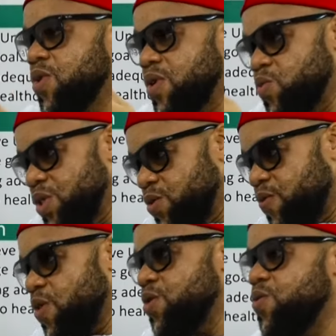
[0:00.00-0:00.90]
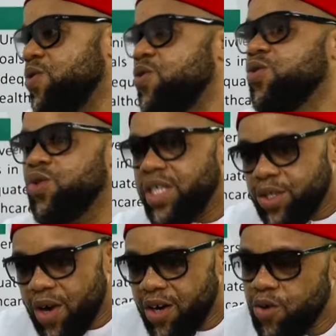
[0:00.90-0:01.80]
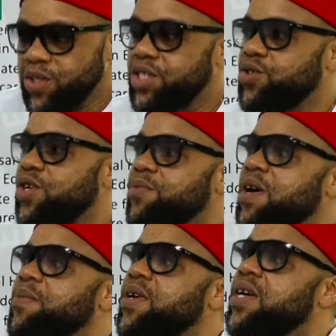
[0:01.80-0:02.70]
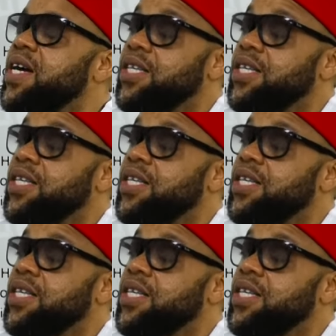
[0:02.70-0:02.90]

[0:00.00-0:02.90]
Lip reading: What can we do for you? You know, takes you across the journey map.